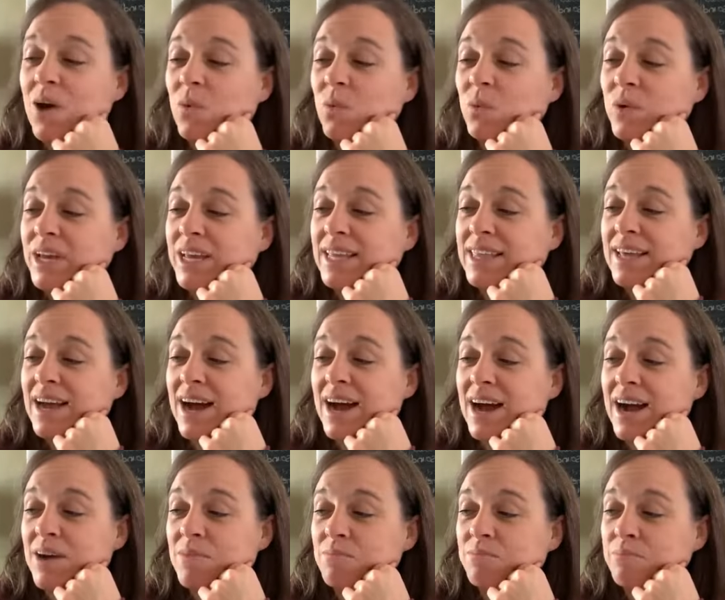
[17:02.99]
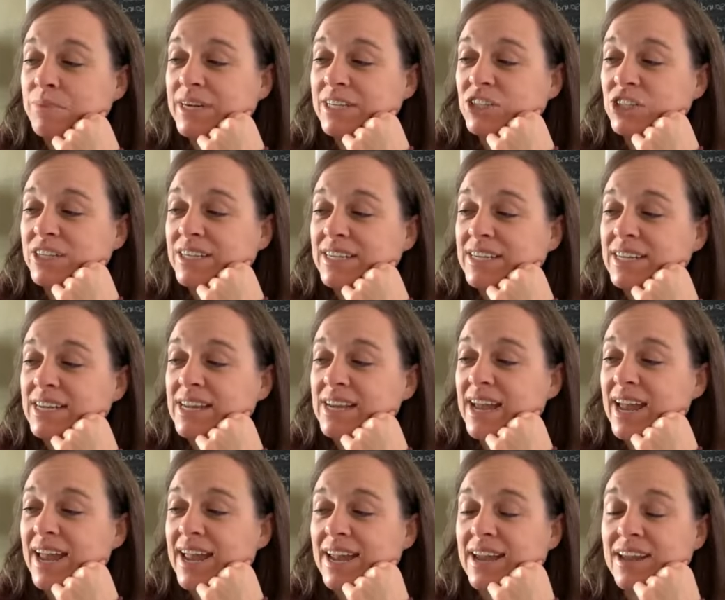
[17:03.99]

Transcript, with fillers: with um, budgeting